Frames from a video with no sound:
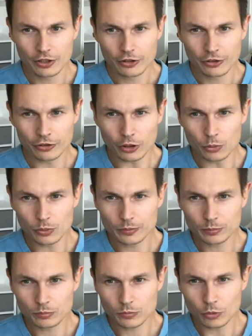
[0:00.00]
So
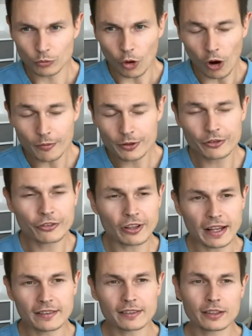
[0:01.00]
rather than
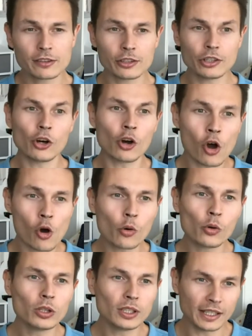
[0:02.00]
sending to your
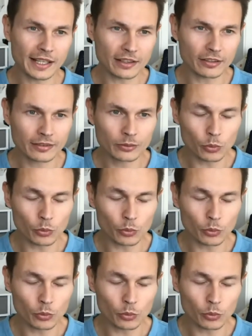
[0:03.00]
whole list,